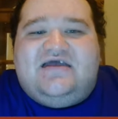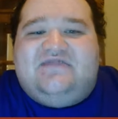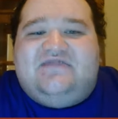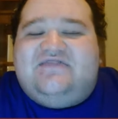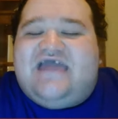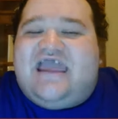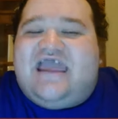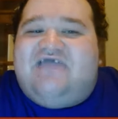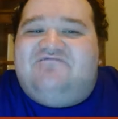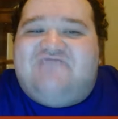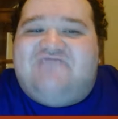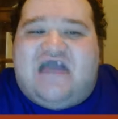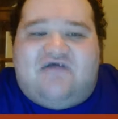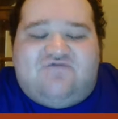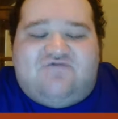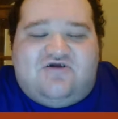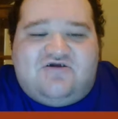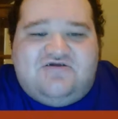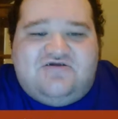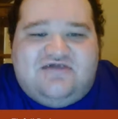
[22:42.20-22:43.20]
they've
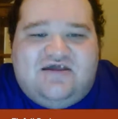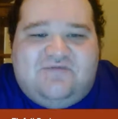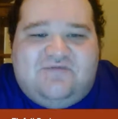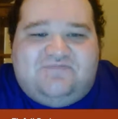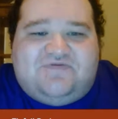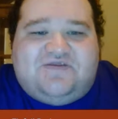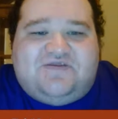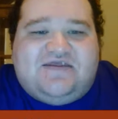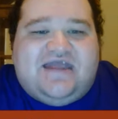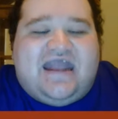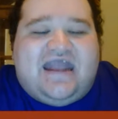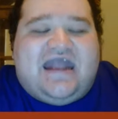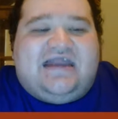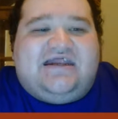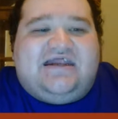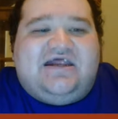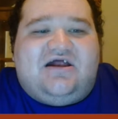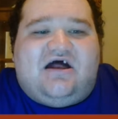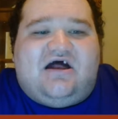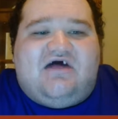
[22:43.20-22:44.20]
never nipped
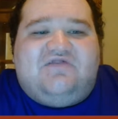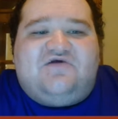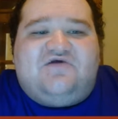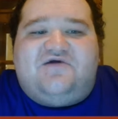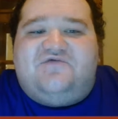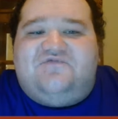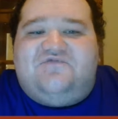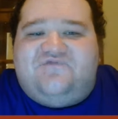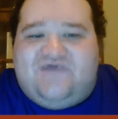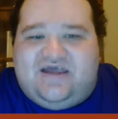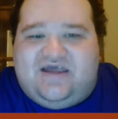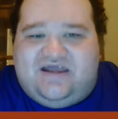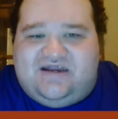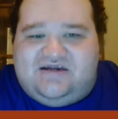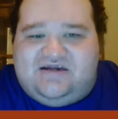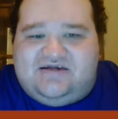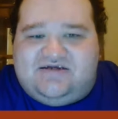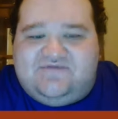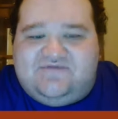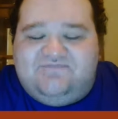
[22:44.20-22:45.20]
any other
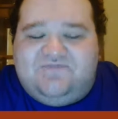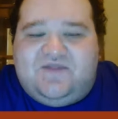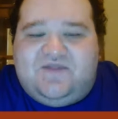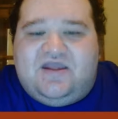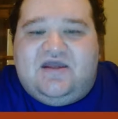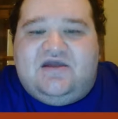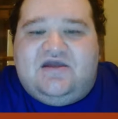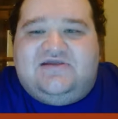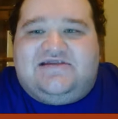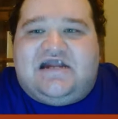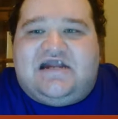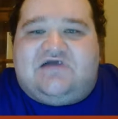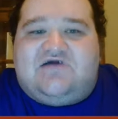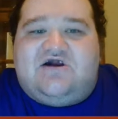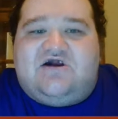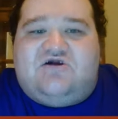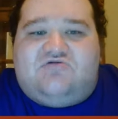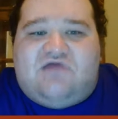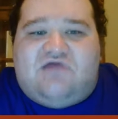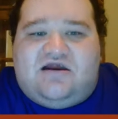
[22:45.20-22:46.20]
fish. Their
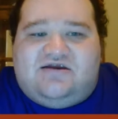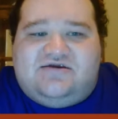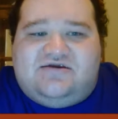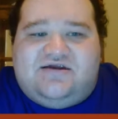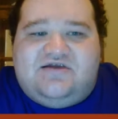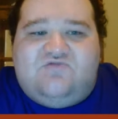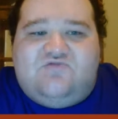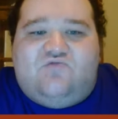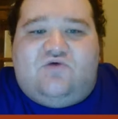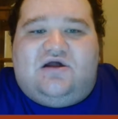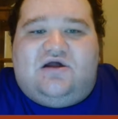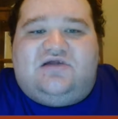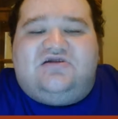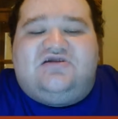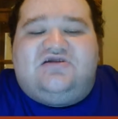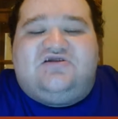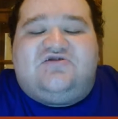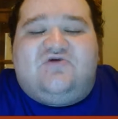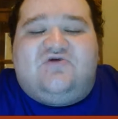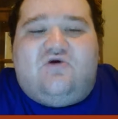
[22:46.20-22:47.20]
aggression was
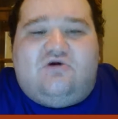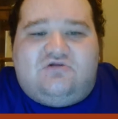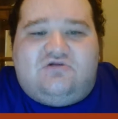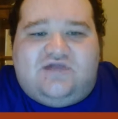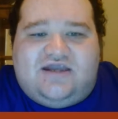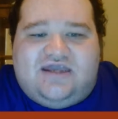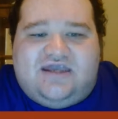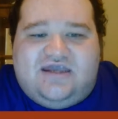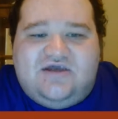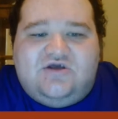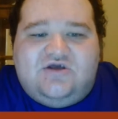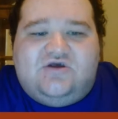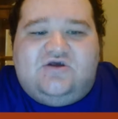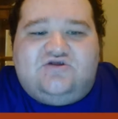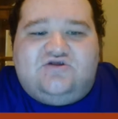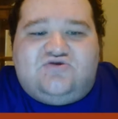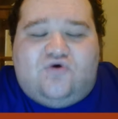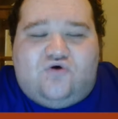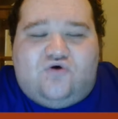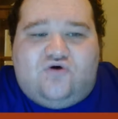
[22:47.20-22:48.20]
solely
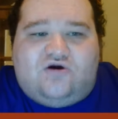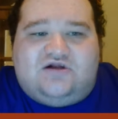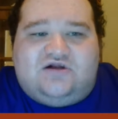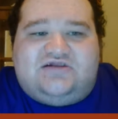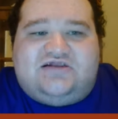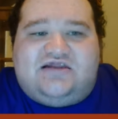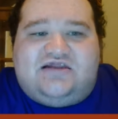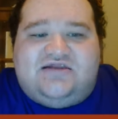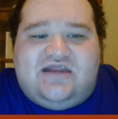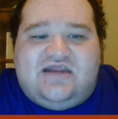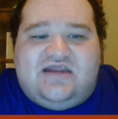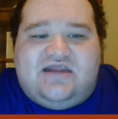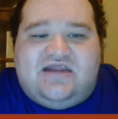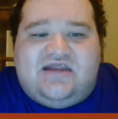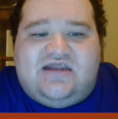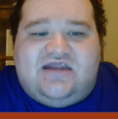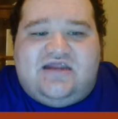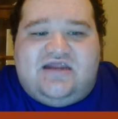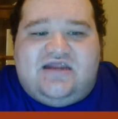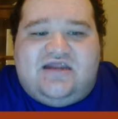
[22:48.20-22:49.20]
towards the
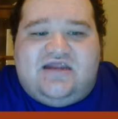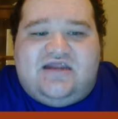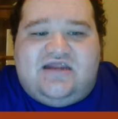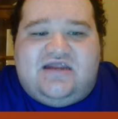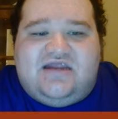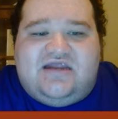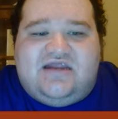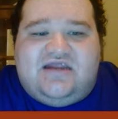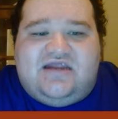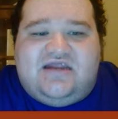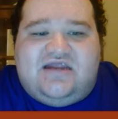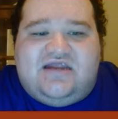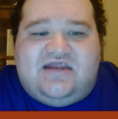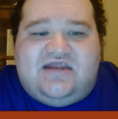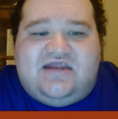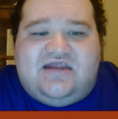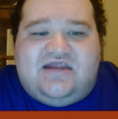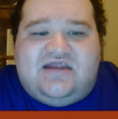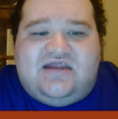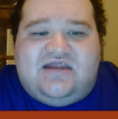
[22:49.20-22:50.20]
tinfoil barb.
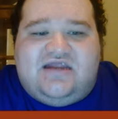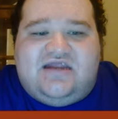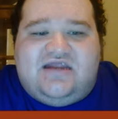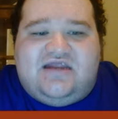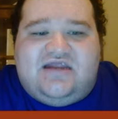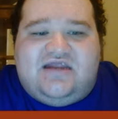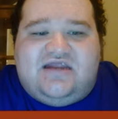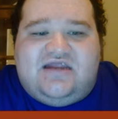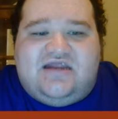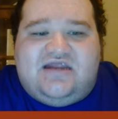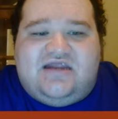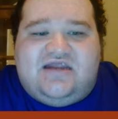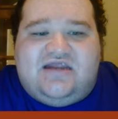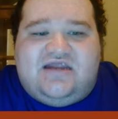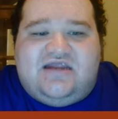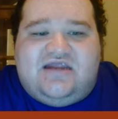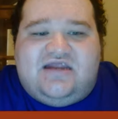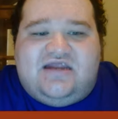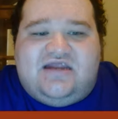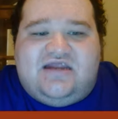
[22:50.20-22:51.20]
So if
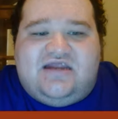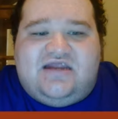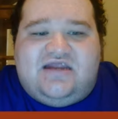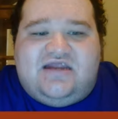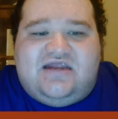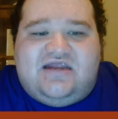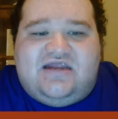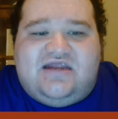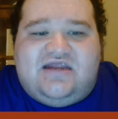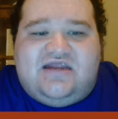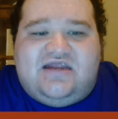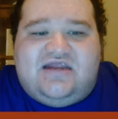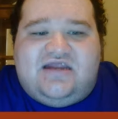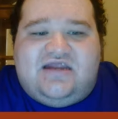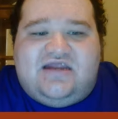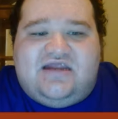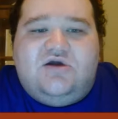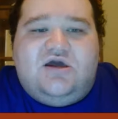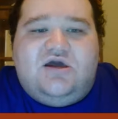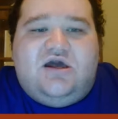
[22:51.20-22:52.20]
you want
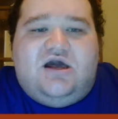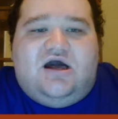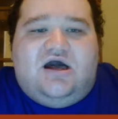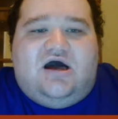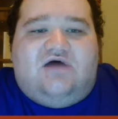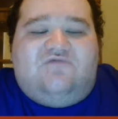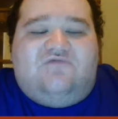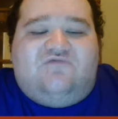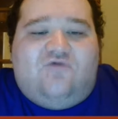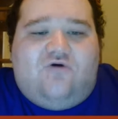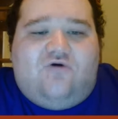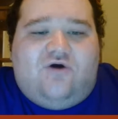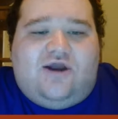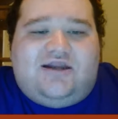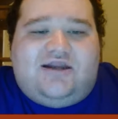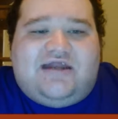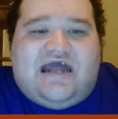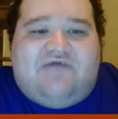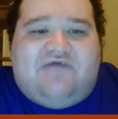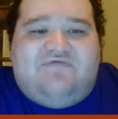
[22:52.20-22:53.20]
to
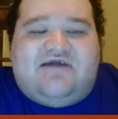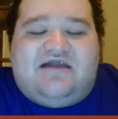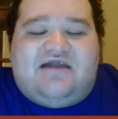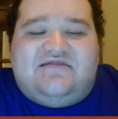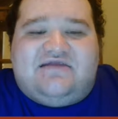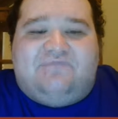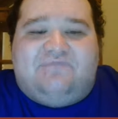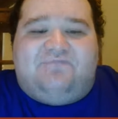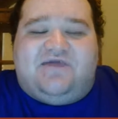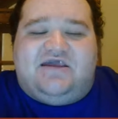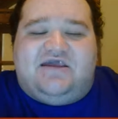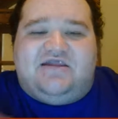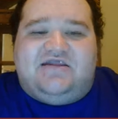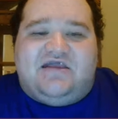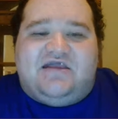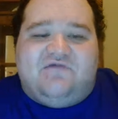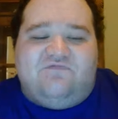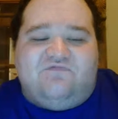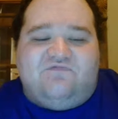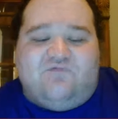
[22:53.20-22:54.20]
avoid having a nippy
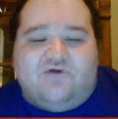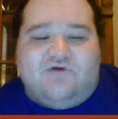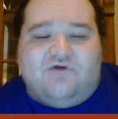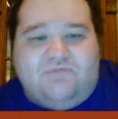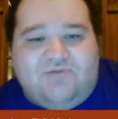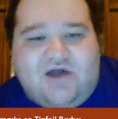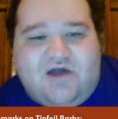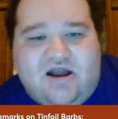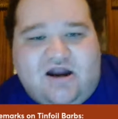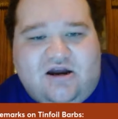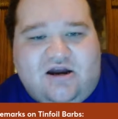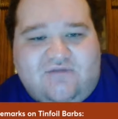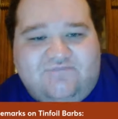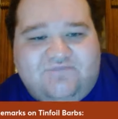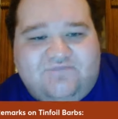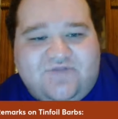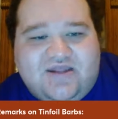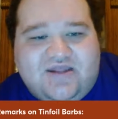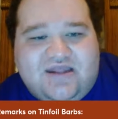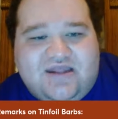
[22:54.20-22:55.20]
tinfoil barb,
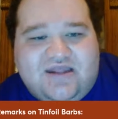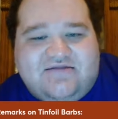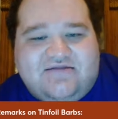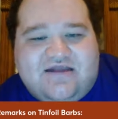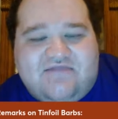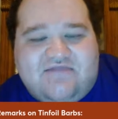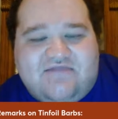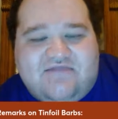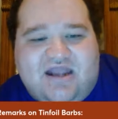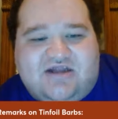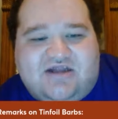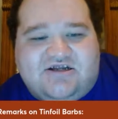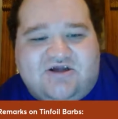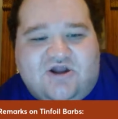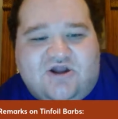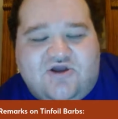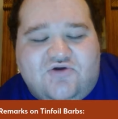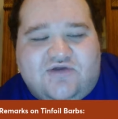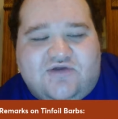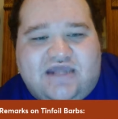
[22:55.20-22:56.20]
then make
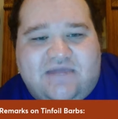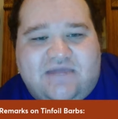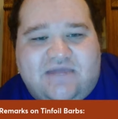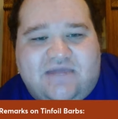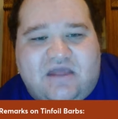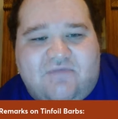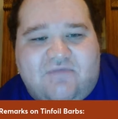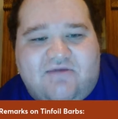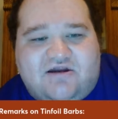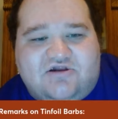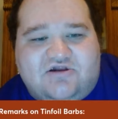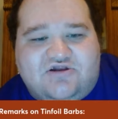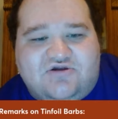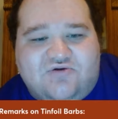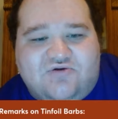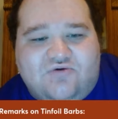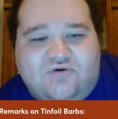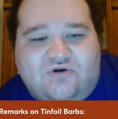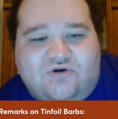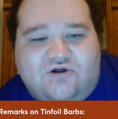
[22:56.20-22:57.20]
sure you keep them in a
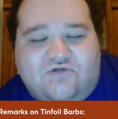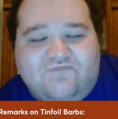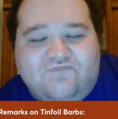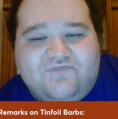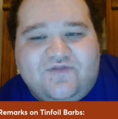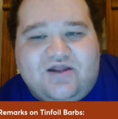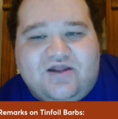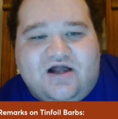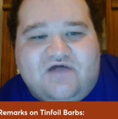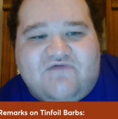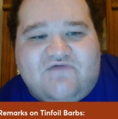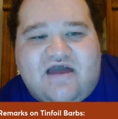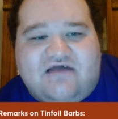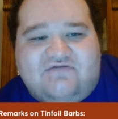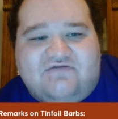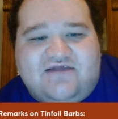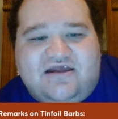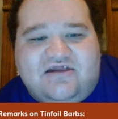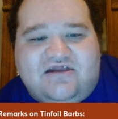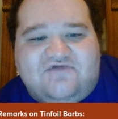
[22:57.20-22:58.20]
school of
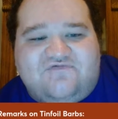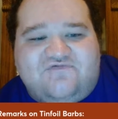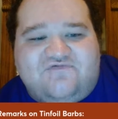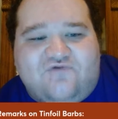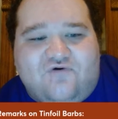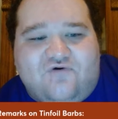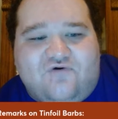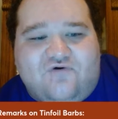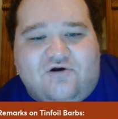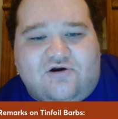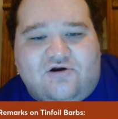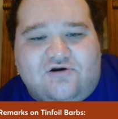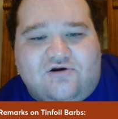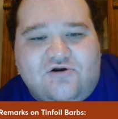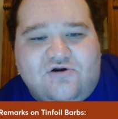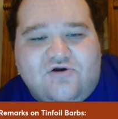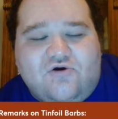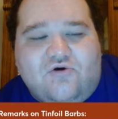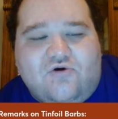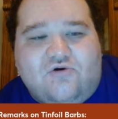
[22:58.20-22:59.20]
at least 4
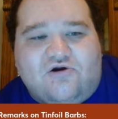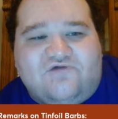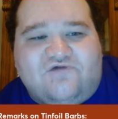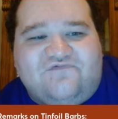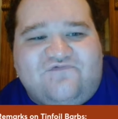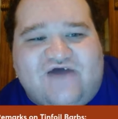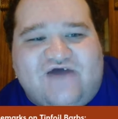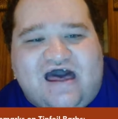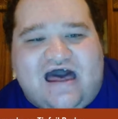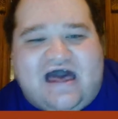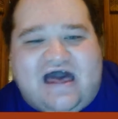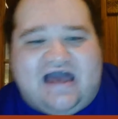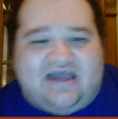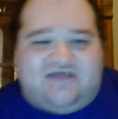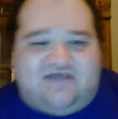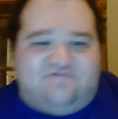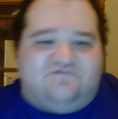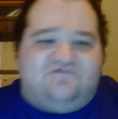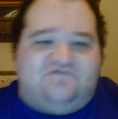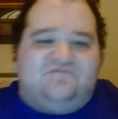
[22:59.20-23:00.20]
or
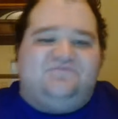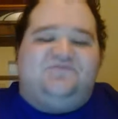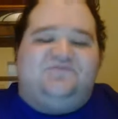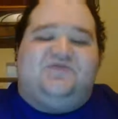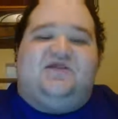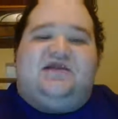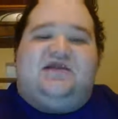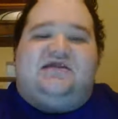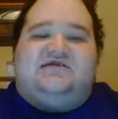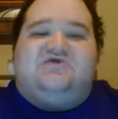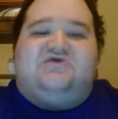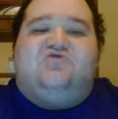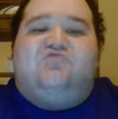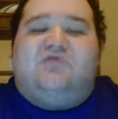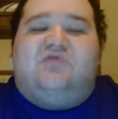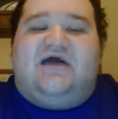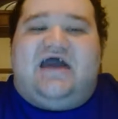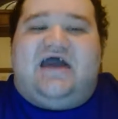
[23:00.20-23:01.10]
5, and you will